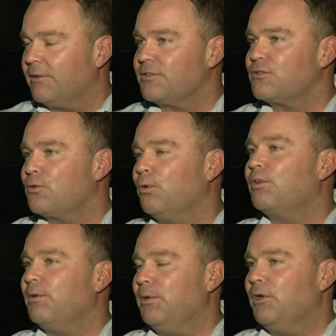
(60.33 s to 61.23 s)
as a school
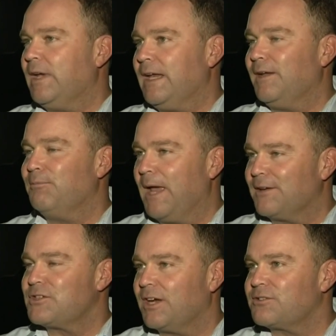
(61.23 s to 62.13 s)
community in
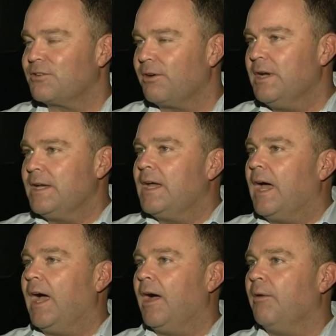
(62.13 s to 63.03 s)
Manchester.
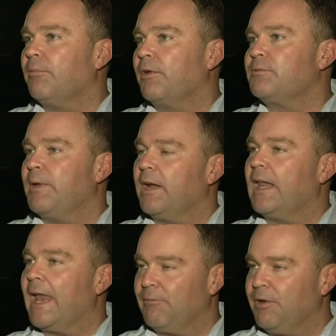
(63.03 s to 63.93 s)
Um, there's been a
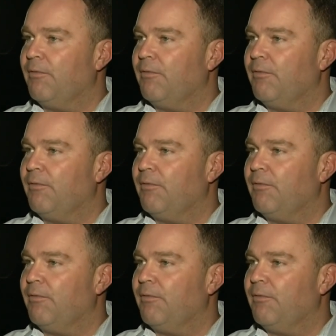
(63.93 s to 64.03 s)
lot of